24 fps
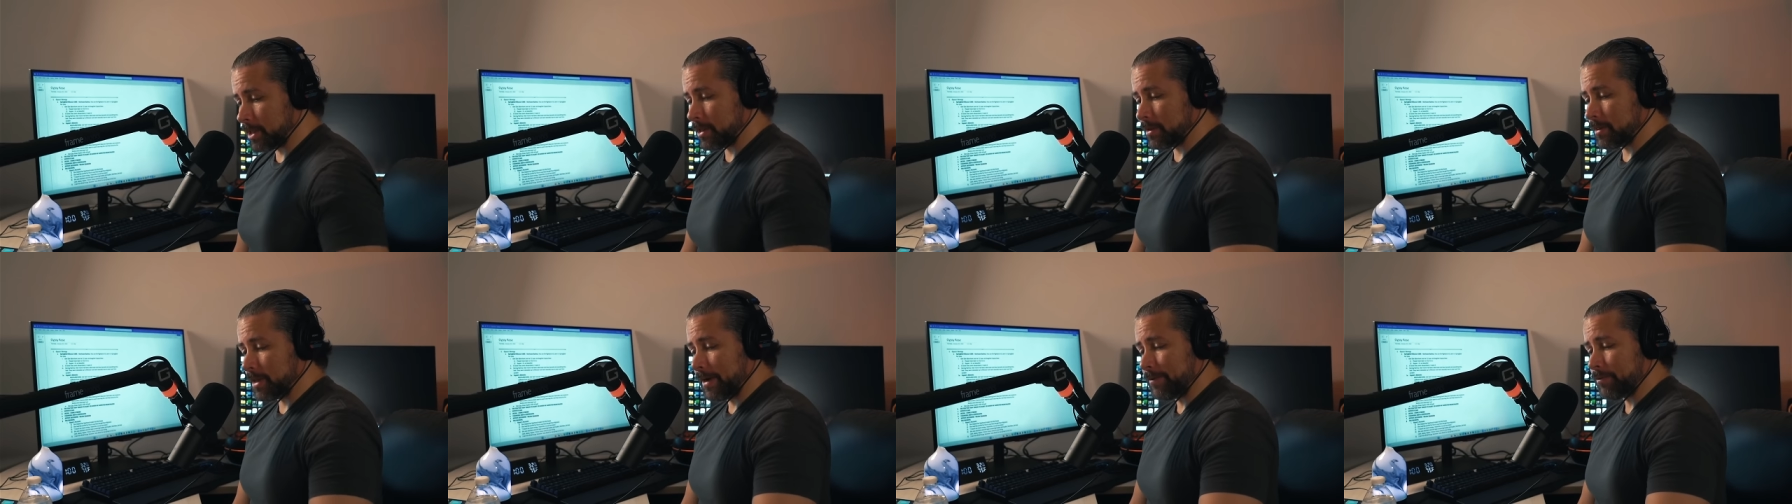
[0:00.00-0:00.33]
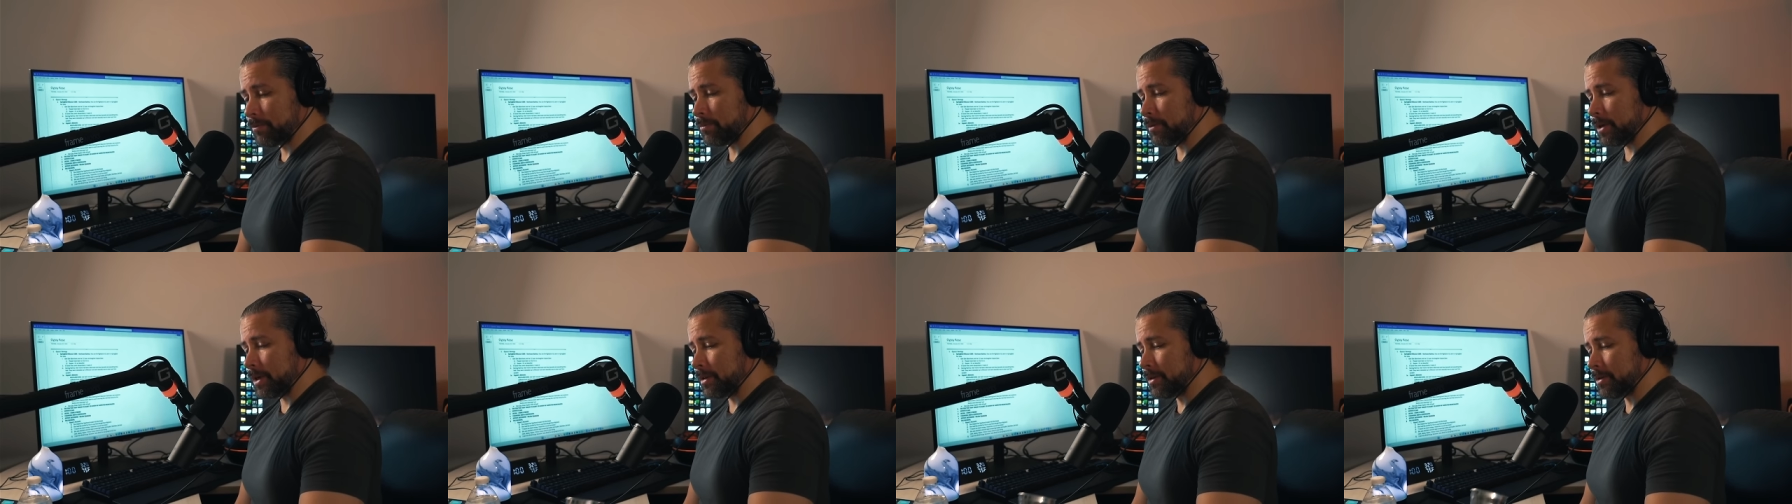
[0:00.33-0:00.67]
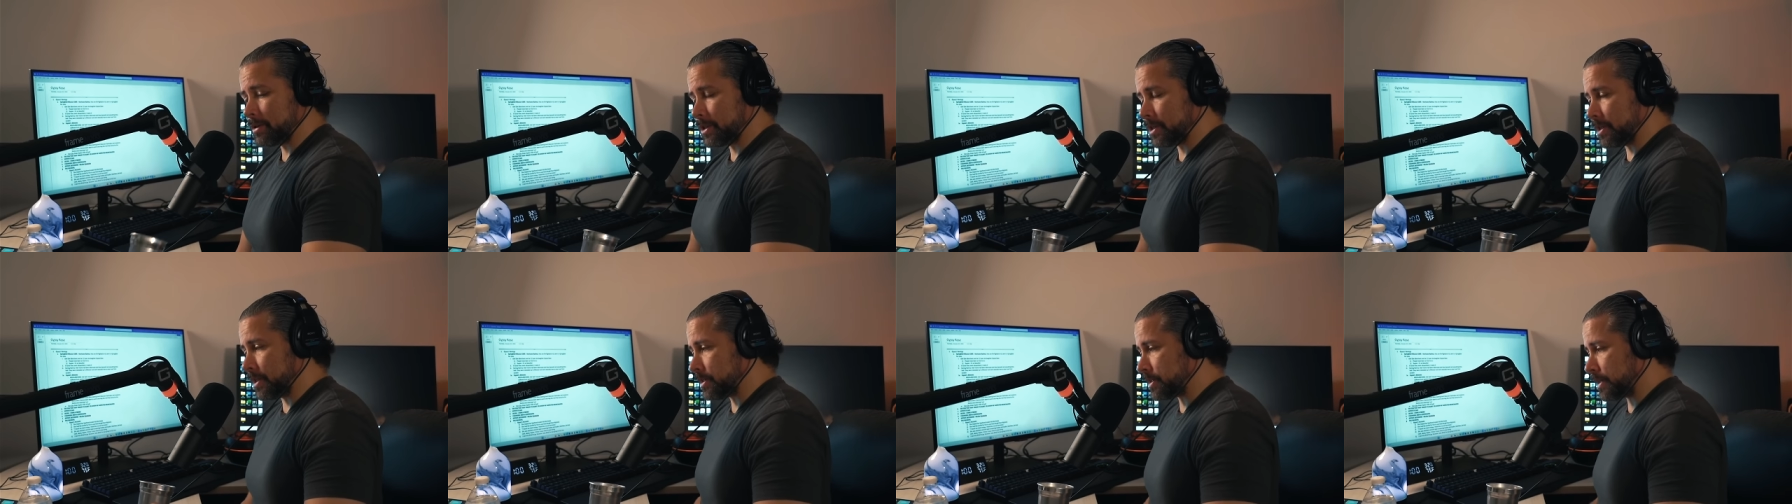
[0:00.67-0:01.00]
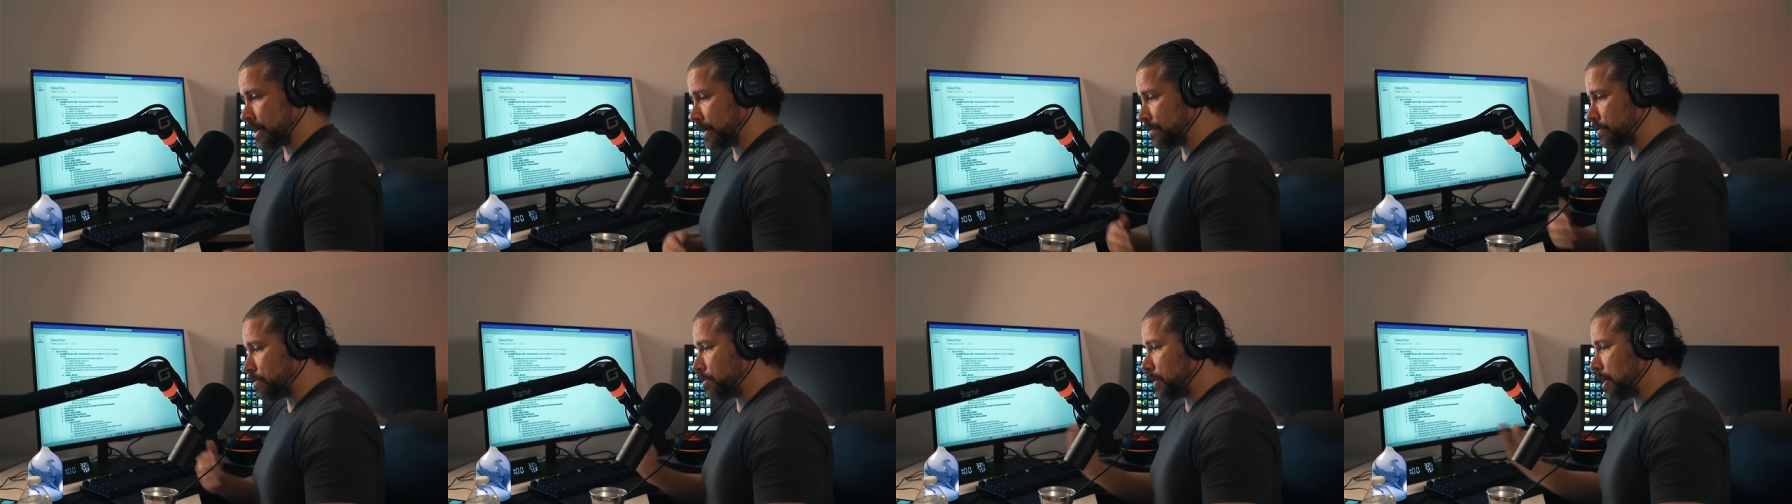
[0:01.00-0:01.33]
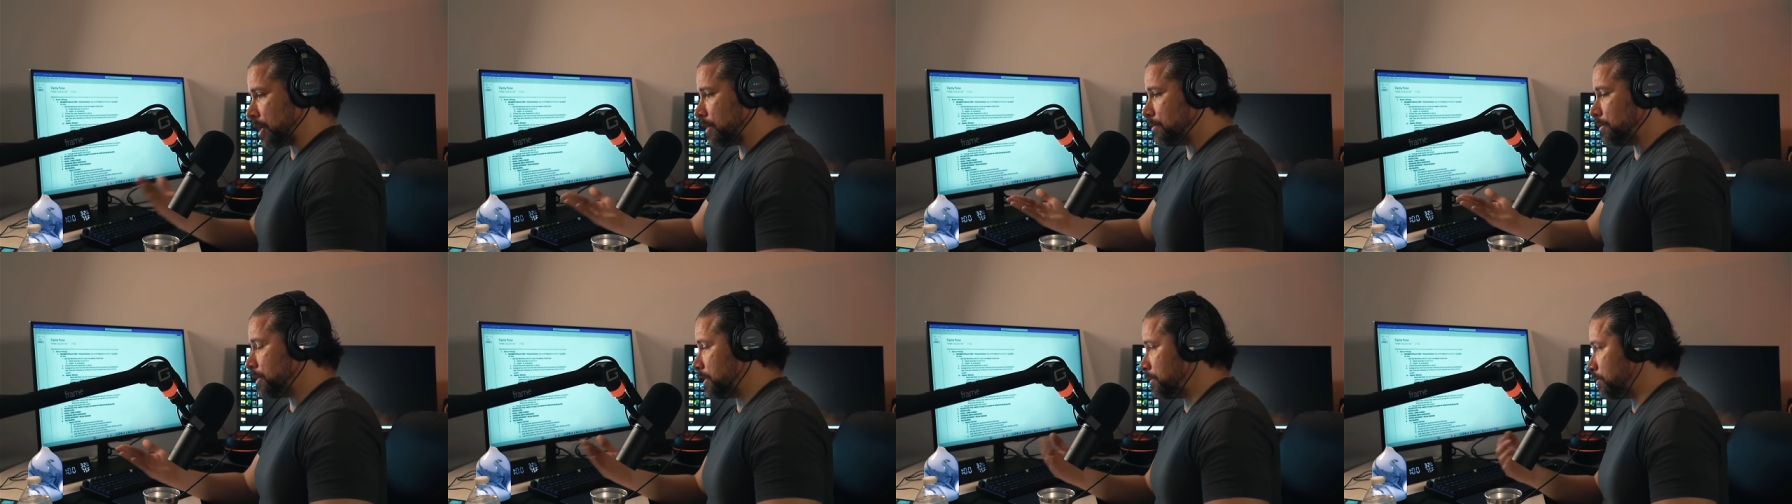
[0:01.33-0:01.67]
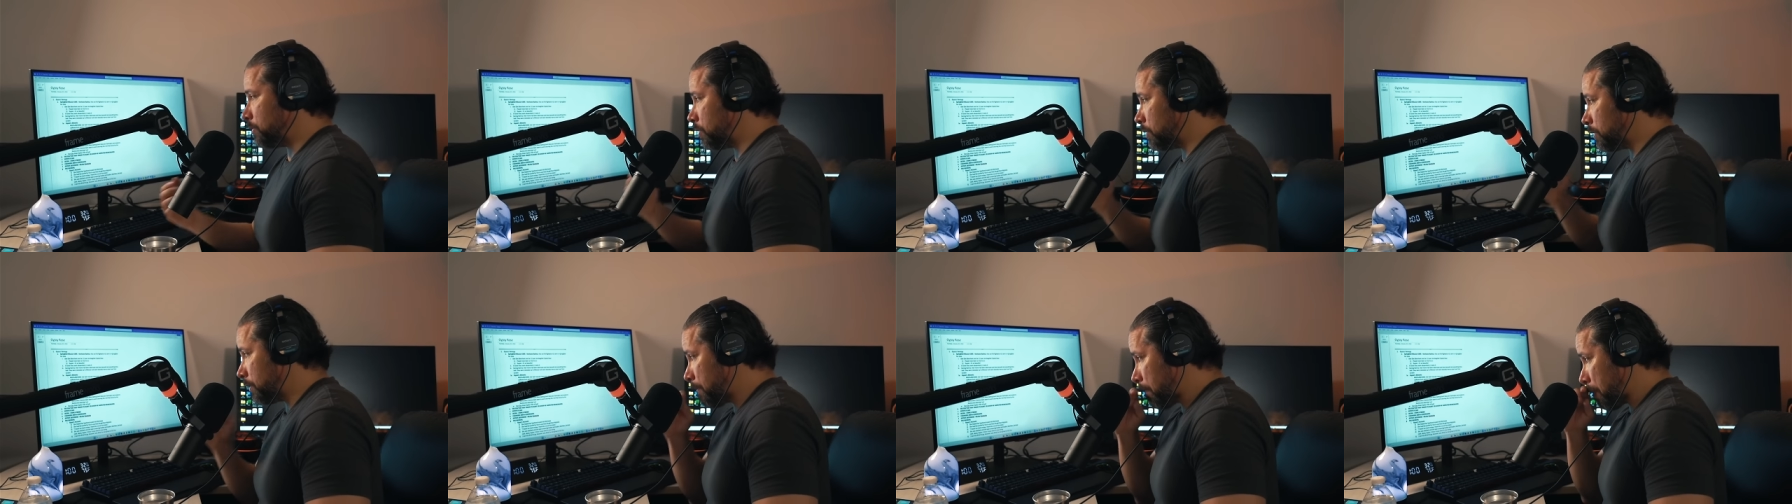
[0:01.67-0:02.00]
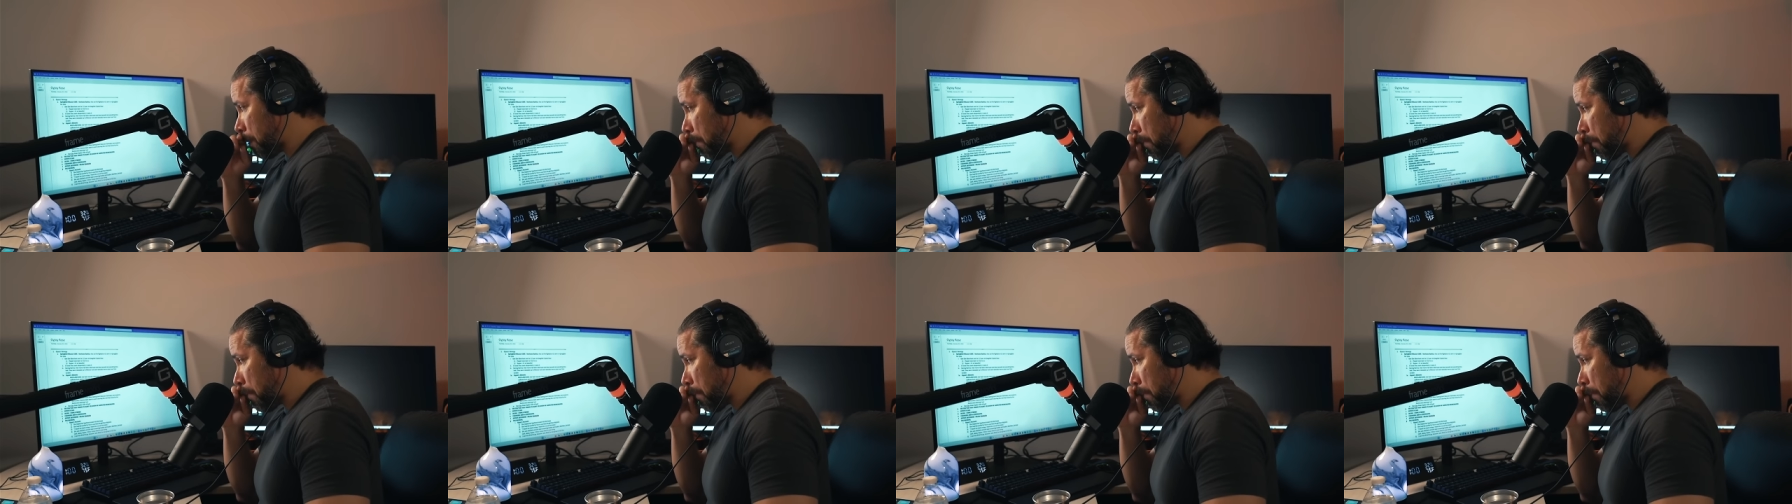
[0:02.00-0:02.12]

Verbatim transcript: left with? She doesn't have her mom anymore.